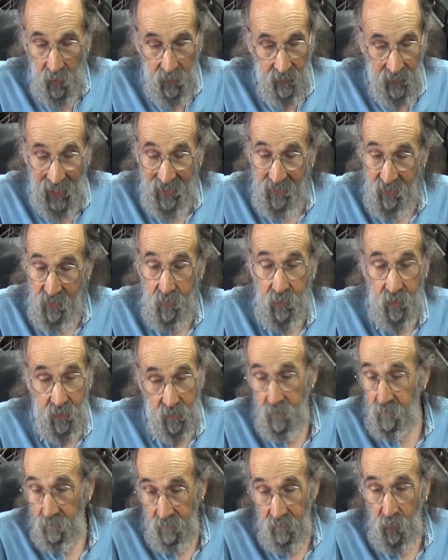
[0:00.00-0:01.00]
That's
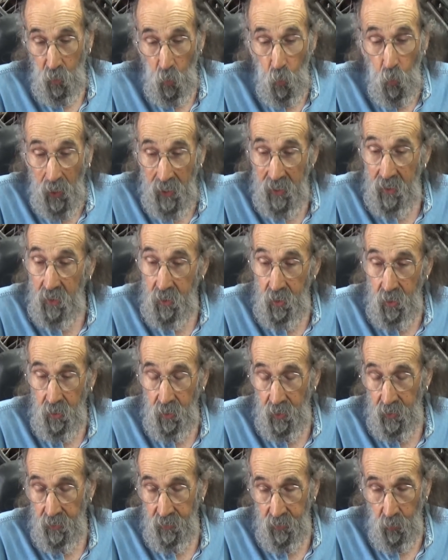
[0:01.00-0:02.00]
the way to do
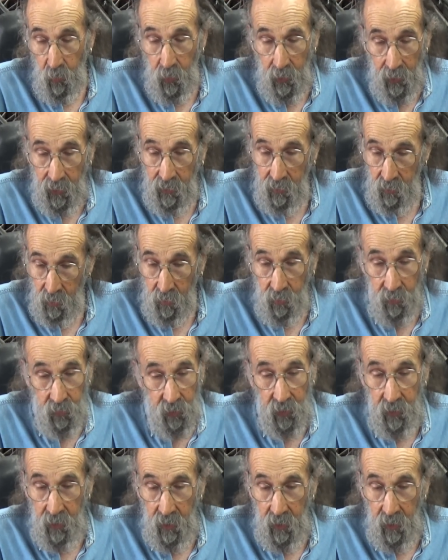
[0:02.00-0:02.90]
it, the way I learned it,